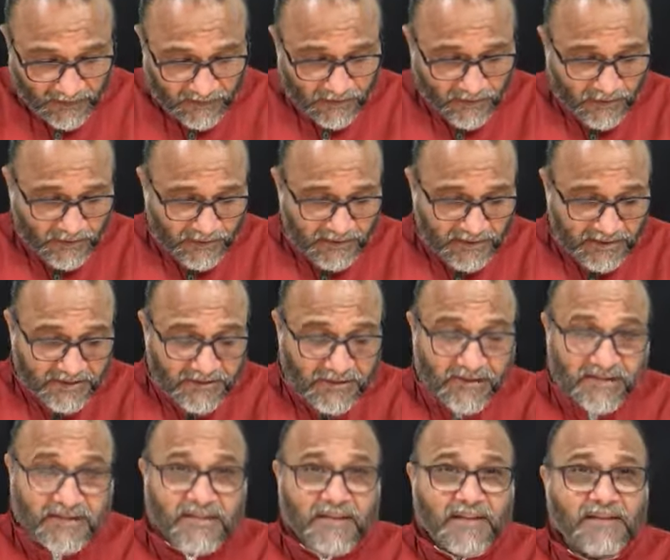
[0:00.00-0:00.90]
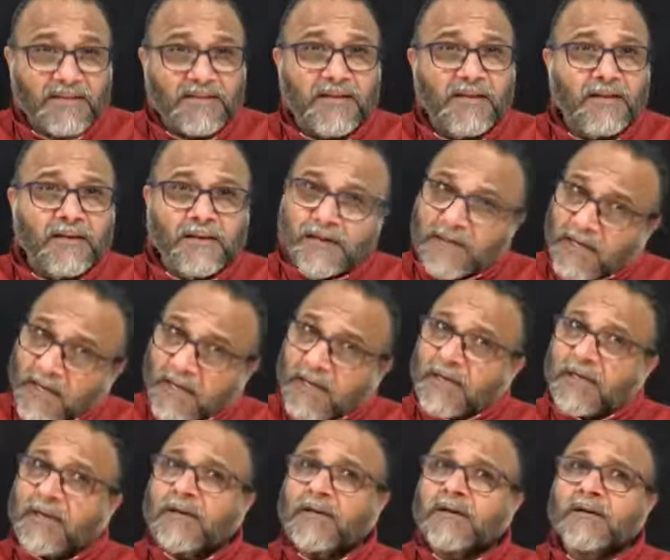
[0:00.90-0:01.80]
So the teacher says, "No."
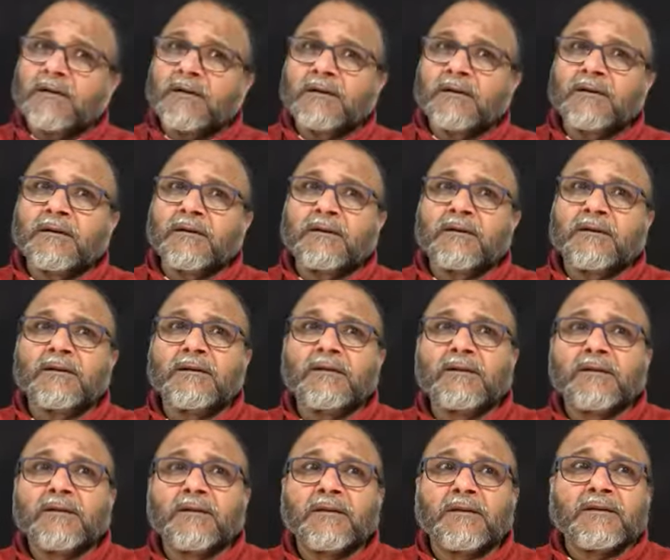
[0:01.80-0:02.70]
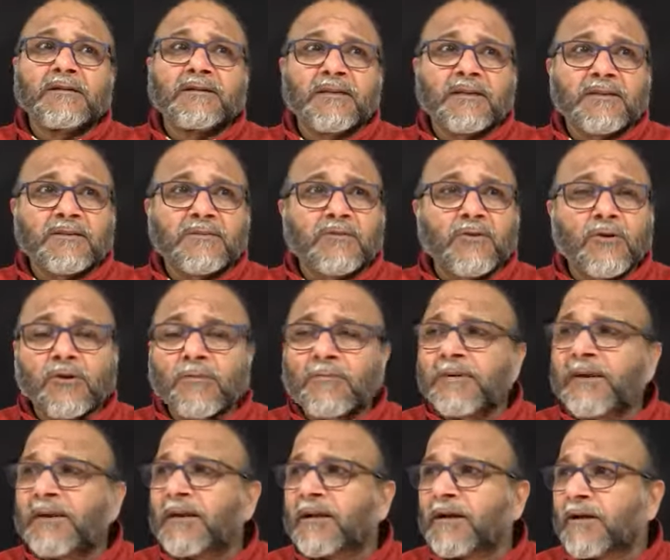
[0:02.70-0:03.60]
He says, don't
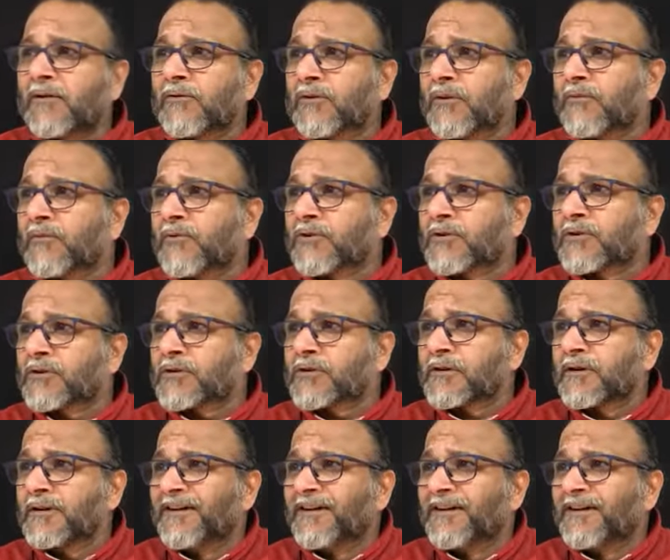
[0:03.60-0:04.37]
beat around the bush.